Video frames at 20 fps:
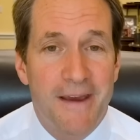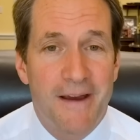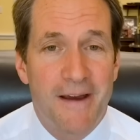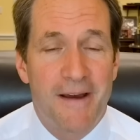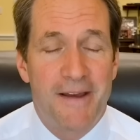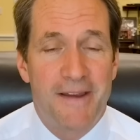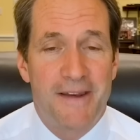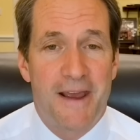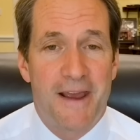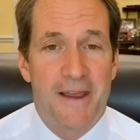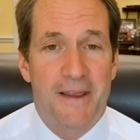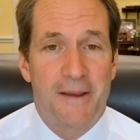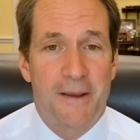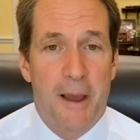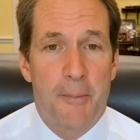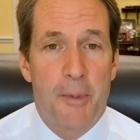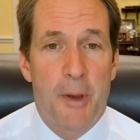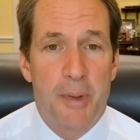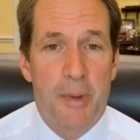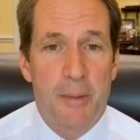And
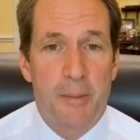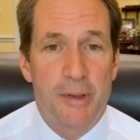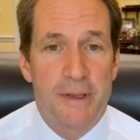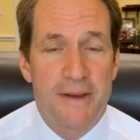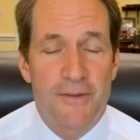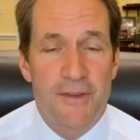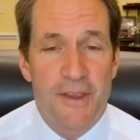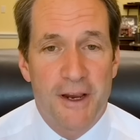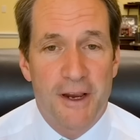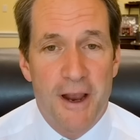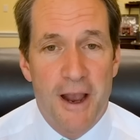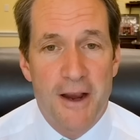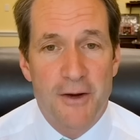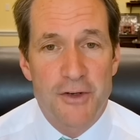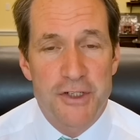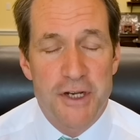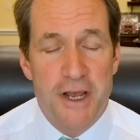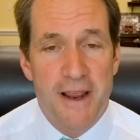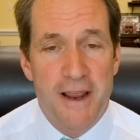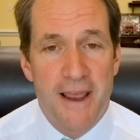I'm a big believer that
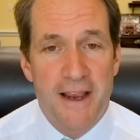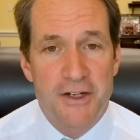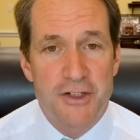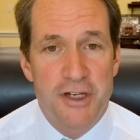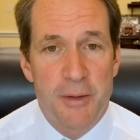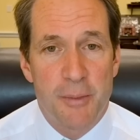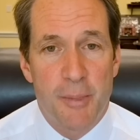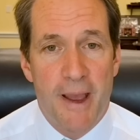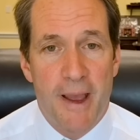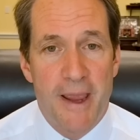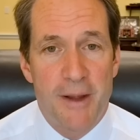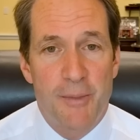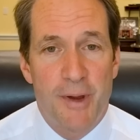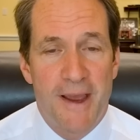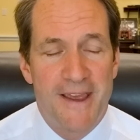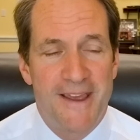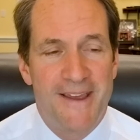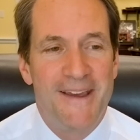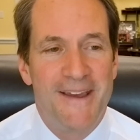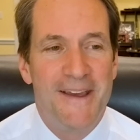Congress ought to actually abide
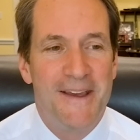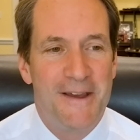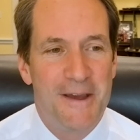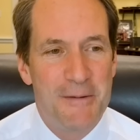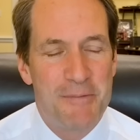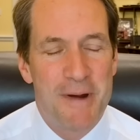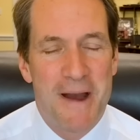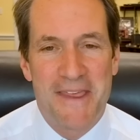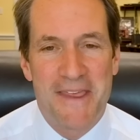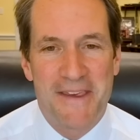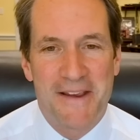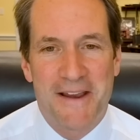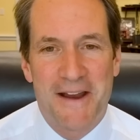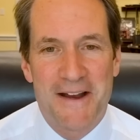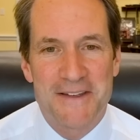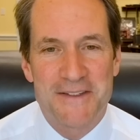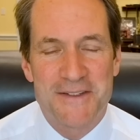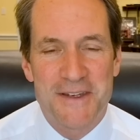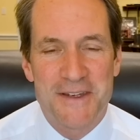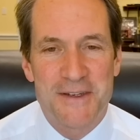by the
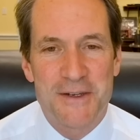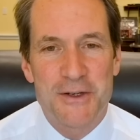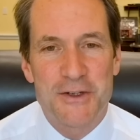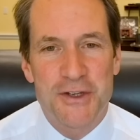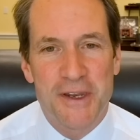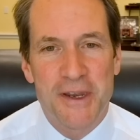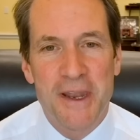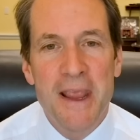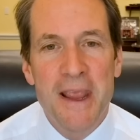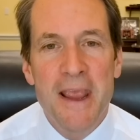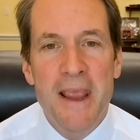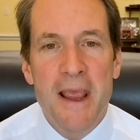Constitution.